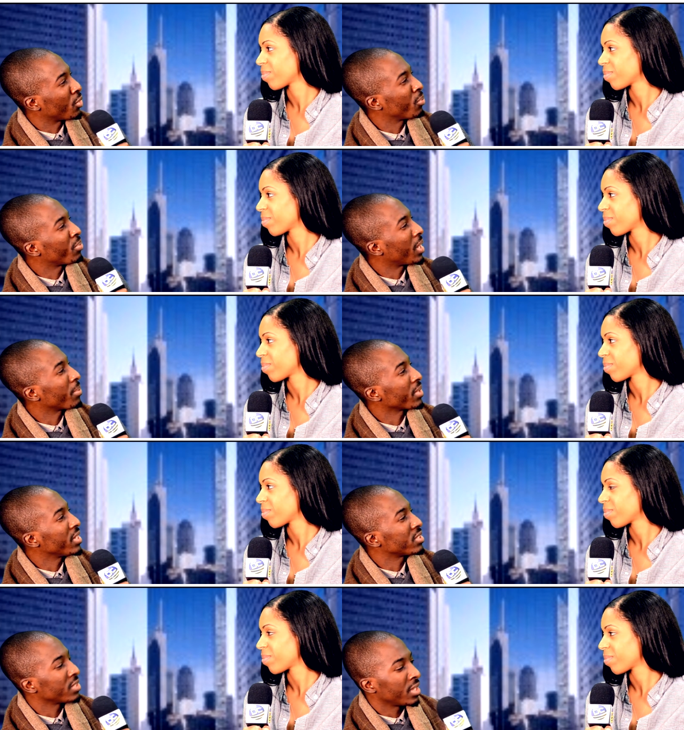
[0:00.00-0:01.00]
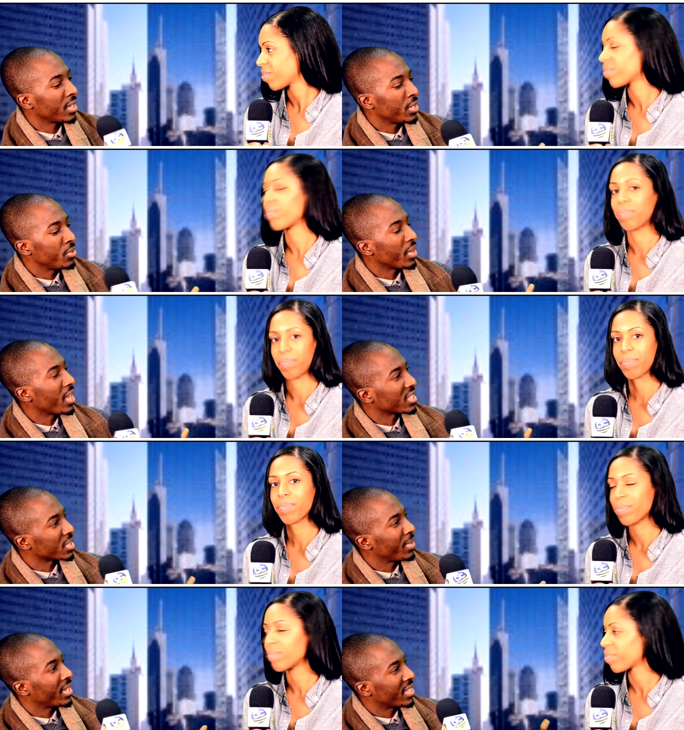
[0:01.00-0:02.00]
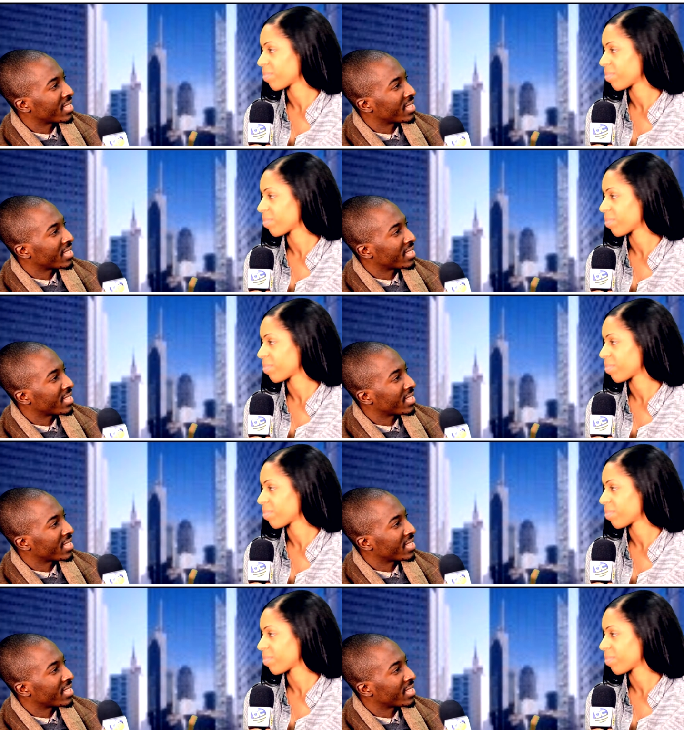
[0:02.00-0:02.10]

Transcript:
Speaker 1: growing population, and then you estimate the